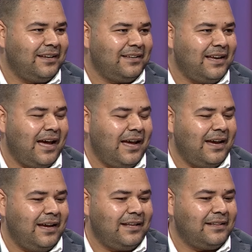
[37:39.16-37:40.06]
Yeah,
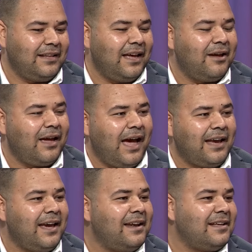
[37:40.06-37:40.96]
and uh, I
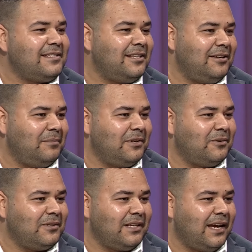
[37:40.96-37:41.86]
cannot sleep
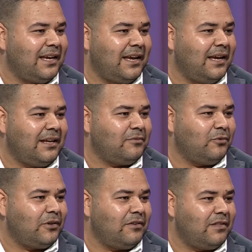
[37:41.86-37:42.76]
because, like, I cannot
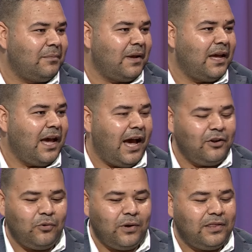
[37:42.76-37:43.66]
forgive them. I
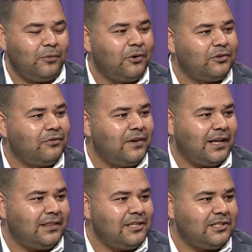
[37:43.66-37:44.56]
know what the Word of
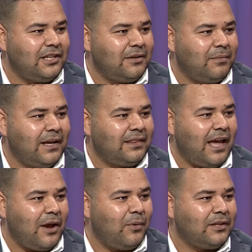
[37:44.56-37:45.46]
God teaching, but
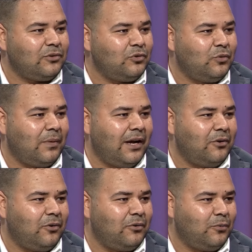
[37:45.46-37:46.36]
I want to do my
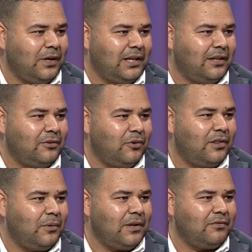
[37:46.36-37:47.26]
own will, not
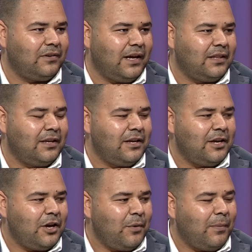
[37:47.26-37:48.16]
the will of God.
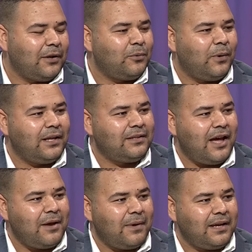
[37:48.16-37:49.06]
But one
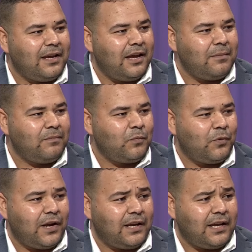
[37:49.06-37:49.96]
time I came
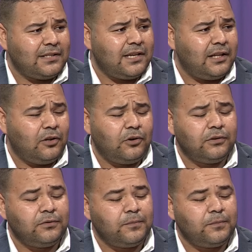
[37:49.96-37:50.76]
praying and said, Lord,